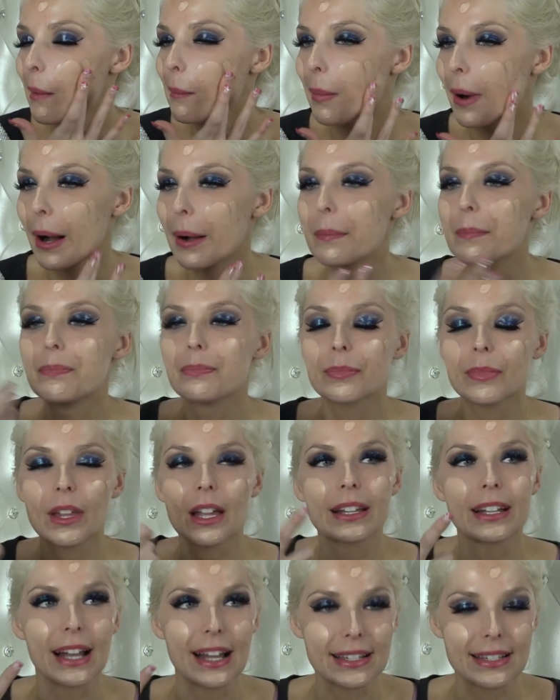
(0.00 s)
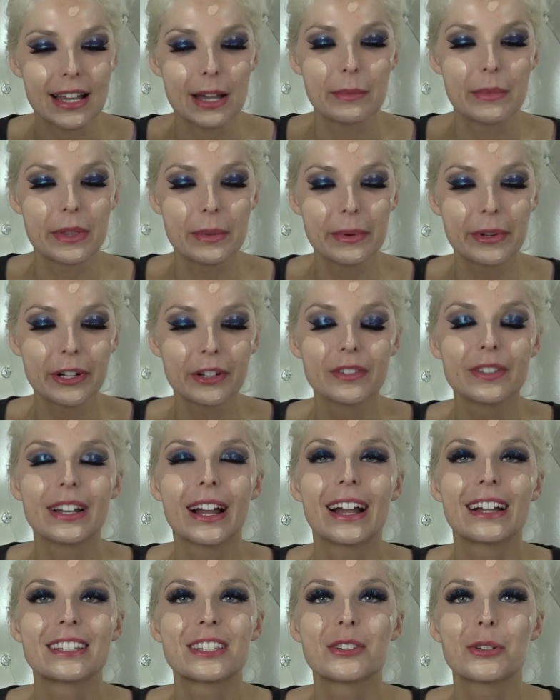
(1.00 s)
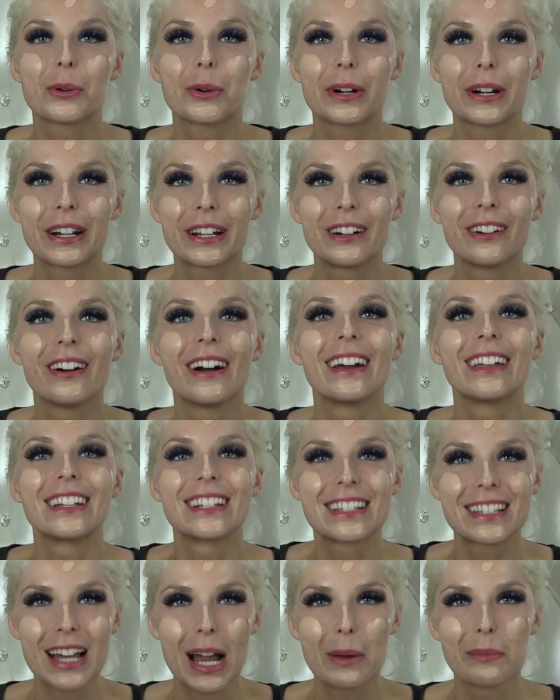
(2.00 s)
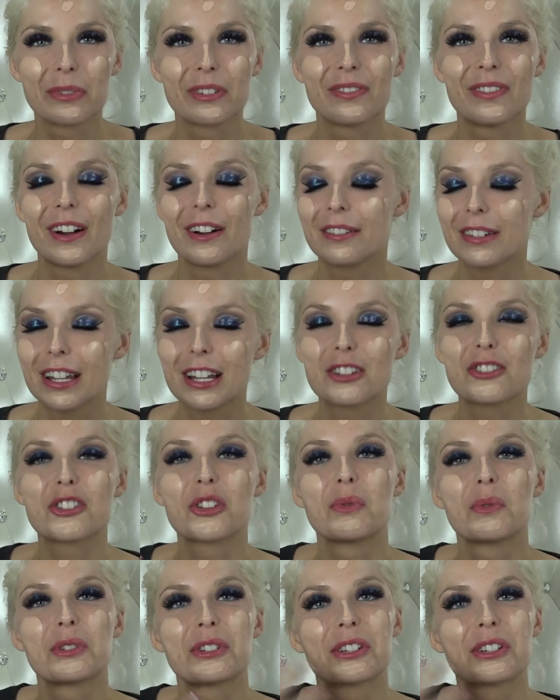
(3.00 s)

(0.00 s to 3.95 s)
But yes, I'm in the middle of an eye tutorial and it's time for foundation,